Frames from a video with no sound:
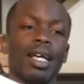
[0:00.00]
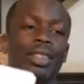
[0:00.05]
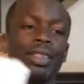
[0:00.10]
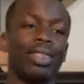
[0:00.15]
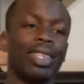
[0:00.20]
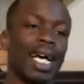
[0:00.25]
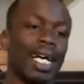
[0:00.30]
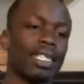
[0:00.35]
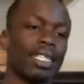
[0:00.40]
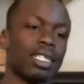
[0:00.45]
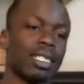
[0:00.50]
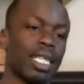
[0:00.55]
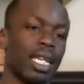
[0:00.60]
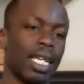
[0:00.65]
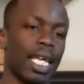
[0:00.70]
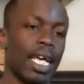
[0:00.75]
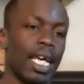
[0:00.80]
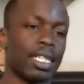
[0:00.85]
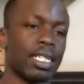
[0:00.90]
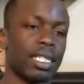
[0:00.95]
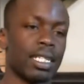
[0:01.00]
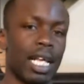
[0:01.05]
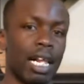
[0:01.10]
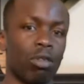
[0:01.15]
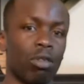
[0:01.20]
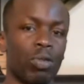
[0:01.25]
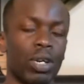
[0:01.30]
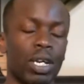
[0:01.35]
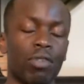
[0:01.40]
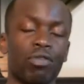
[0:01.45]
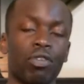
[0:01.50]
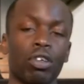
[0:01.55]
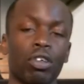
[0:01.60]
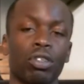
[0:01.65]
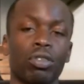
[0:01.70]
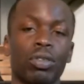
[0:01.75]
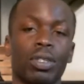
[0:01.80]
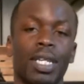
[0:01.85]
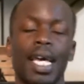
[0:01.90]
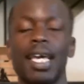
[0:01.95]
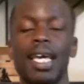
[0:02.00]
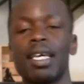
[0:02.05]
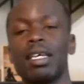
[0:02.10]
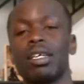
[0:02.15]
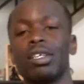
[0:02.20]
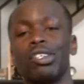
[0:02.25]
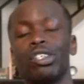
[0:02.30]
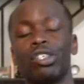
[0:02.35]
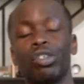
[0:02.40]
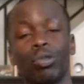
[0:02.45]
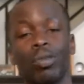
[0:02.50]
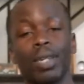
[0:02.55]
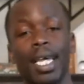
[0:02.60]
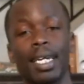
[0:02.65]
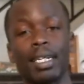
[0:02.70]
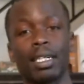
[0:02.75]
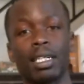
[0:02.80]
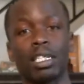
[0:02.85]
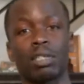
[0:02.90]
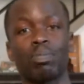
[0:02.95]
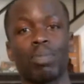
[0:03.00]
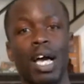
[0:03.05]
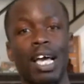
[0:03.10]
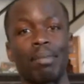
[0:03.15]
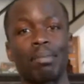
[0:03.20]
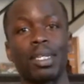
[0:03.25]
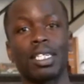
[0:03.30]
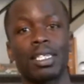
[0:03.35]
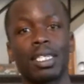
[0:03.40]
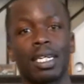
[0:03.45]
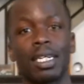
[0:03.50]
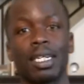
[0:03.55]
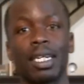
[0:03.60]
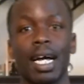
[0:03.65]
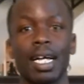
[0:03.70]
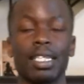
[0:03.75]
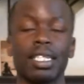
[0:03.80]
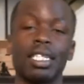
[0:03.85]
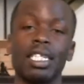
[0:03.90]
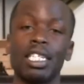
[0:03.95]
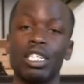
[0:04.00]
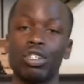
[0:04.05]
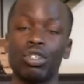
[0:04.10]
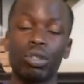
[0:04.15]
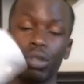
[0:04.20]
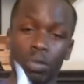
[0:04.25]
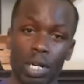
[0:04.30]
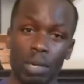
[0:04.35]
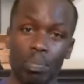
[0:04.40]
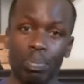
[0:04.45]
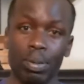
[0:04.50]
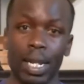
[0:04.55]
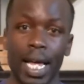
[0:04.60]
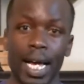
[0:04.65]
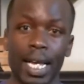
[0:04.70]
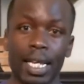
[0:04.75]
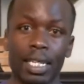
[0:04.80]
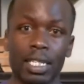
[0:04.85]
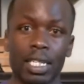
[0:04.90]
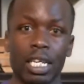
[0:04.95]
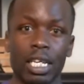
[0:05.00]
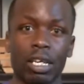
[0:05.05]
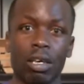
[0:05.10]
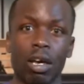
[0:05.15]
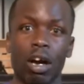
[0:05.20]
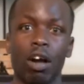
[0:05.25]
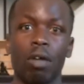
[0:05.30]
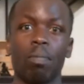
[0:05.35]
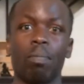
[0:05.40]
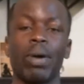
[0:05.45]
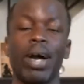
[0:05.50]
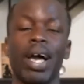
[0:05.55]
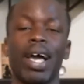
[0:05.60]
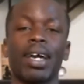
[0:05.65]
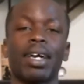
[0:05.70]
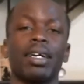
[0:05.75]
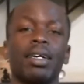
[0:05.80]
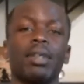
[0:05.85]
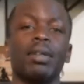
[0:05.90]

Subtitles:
that's the letters I'll read for today. 2 letters by Mr. Nancy, 2 replies he got back.